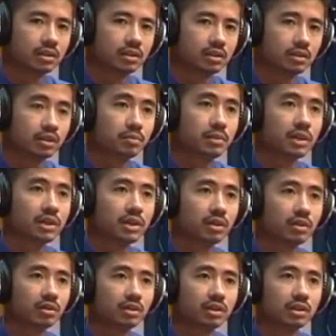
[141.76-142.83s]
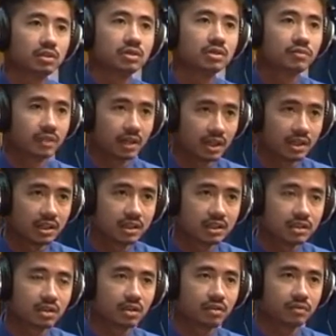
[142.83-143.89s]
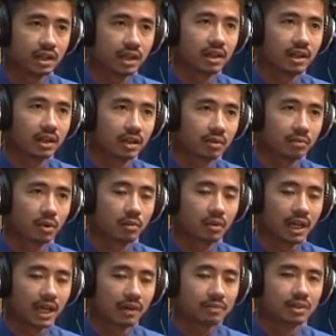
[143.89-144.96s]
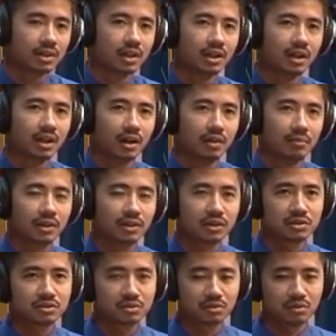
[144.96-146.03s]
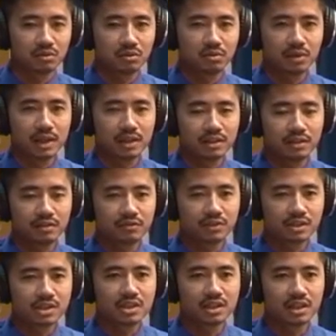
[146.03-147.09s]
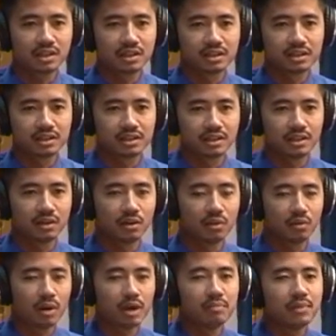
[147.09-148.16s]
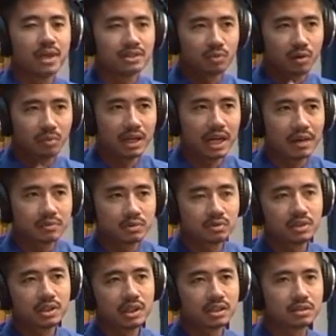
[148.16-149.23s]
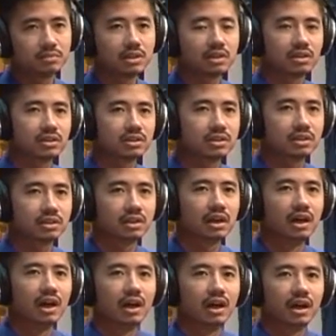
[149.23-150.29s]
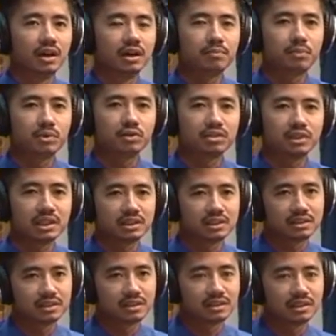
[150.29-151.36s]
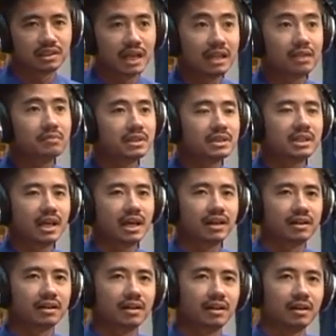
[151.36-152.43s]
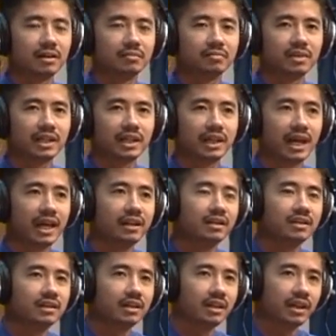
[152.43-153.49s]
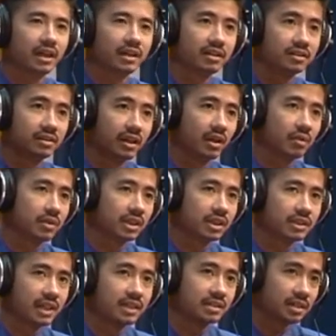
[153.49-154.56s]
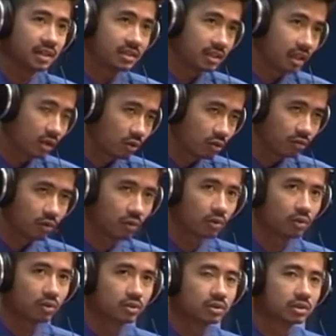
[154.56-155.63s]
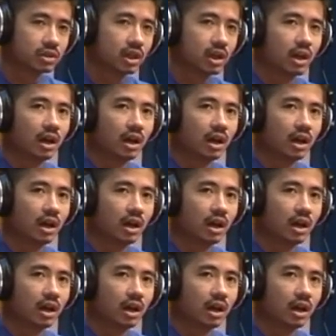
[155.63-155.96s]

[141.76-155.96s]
usability or the user friendliness of that mobile apps. Because what differentiate or what makes mobile apps unique is because it portrays certain elements like it can interact with the sensor inside your phones.